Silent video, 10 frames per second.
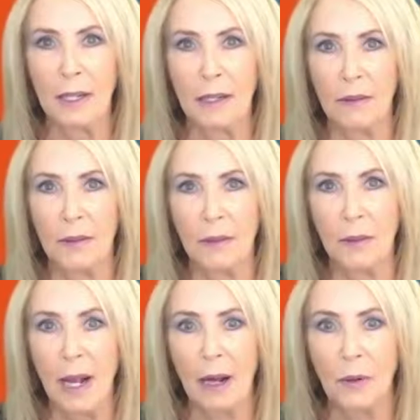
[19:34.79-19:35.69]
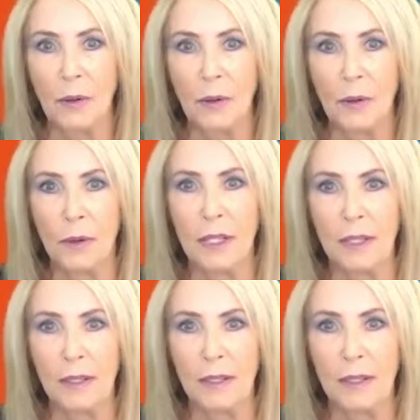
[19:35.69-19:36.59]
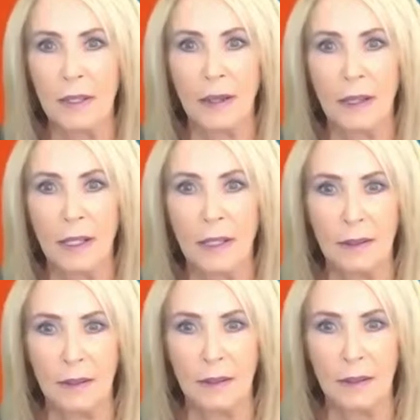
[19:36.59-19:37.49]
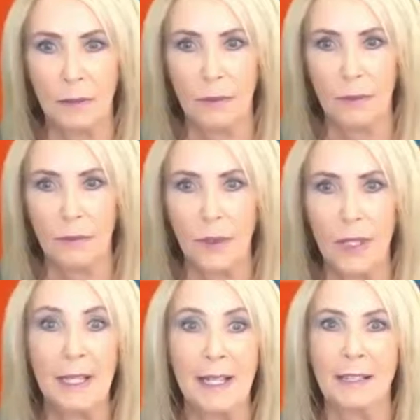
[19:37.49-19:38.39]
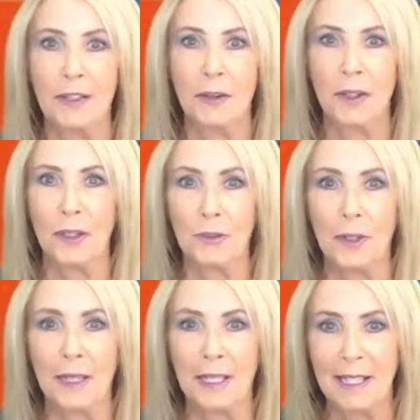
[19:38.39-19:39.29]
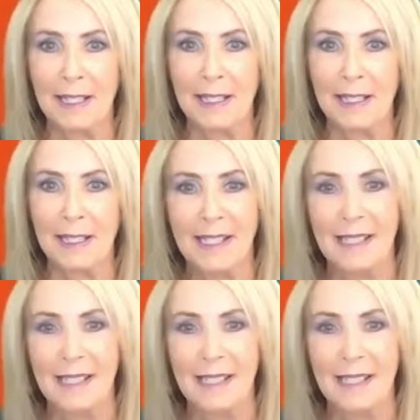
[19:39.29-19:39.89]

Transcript: I don't know how early on we can get started with the kids.